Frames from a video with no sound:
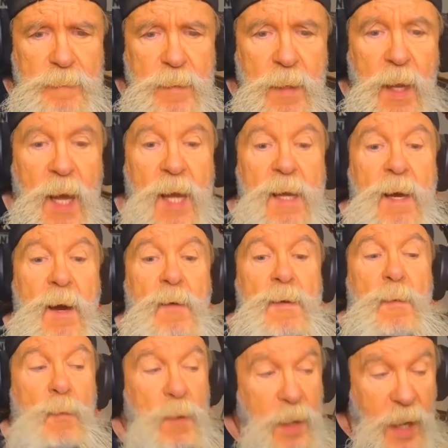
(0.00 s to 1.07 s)
Hey, oh,
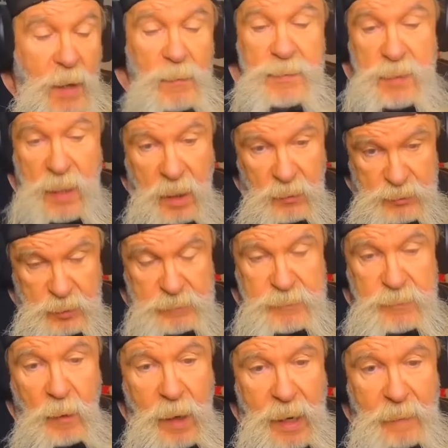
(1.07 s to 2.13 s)
well, I'll I'll
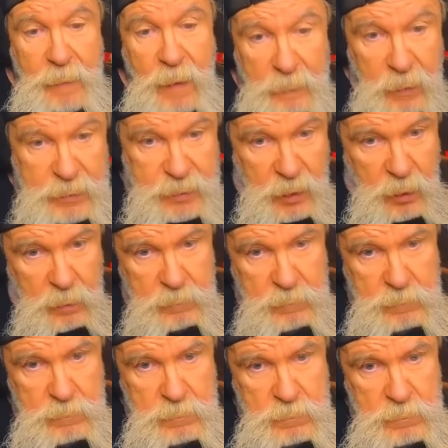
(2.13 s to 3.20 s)
subscribe. How about that? That will